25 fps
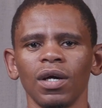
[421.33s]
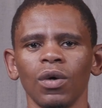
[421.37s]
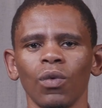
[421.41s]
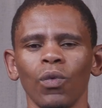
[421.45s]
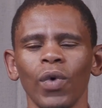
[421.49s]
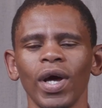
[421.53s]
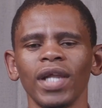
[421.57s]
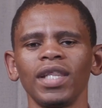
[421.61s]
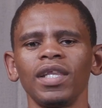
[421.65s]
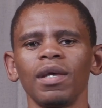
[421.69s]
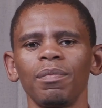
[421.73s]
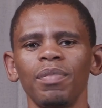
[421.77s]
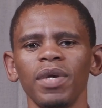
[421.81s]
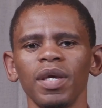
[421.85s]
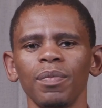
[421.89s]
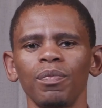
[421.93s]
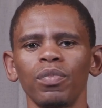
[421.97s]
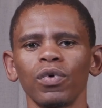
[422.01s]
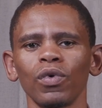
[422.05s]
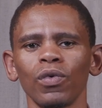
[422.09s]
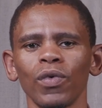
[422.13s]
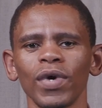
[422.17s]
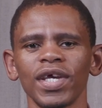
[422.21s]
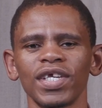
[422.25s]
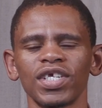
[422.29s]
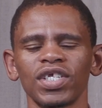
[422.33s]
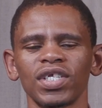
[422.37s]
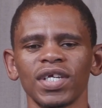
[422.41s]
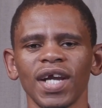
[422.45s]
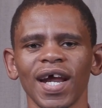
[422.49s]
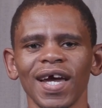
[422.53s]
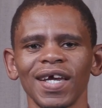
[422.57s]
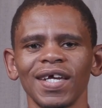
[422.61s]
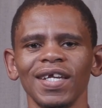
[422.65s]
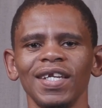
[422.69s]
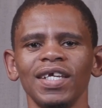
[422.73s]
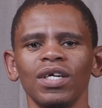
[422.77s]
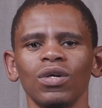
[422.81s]
When the people were
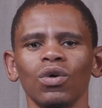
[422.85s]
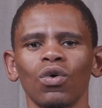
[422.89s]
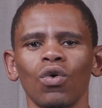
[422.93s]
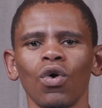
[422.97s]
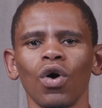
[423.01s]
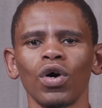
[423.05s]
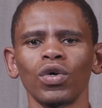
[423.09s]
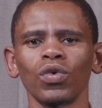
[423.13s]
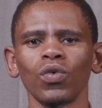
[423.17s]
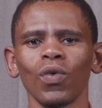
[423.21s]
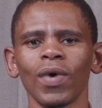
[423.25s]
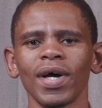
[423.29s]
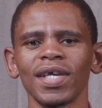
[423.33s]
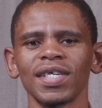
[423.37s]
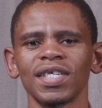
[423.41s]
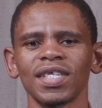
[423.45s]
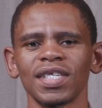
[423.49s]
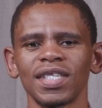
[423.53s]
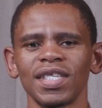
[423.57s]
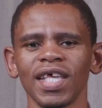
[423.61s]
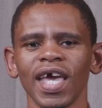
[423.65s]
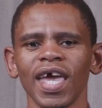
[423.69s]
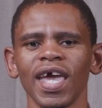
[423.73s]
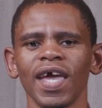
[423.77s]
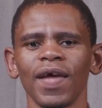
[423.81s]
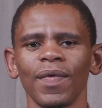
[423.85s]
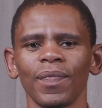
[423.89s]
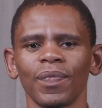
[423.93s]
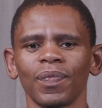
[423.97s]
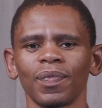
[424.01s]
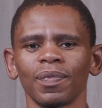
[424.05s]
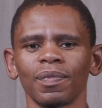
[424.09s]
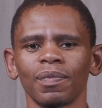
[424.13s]
struggling, God was there.